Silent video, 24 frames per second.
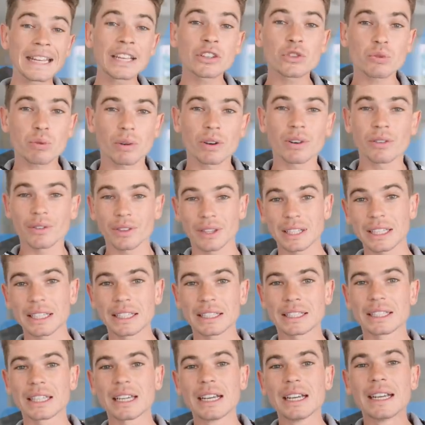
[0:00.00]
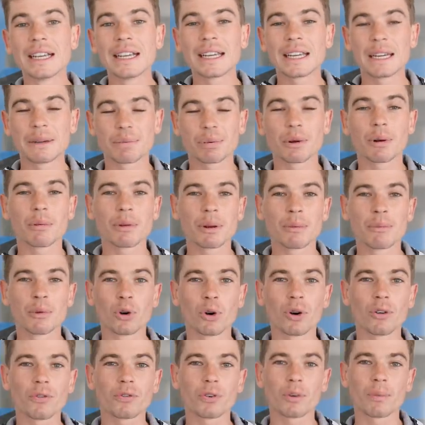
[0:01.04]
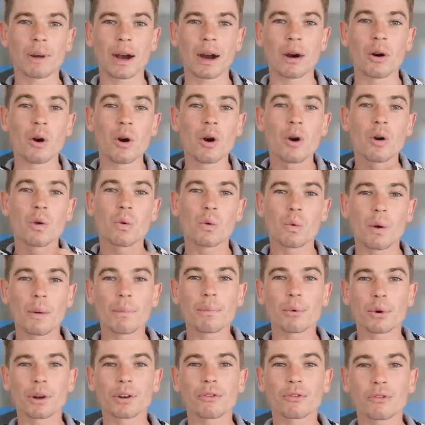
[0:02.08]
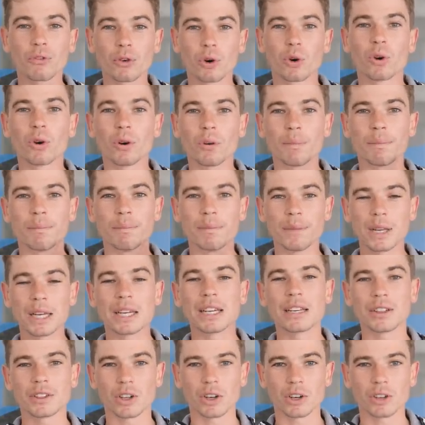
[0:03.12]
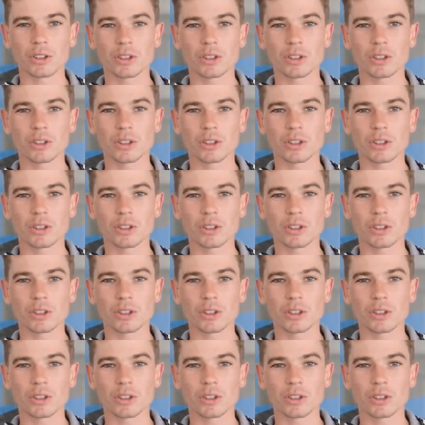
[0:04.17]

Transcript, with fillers: Each one of these he probably bought for about $1.4 million.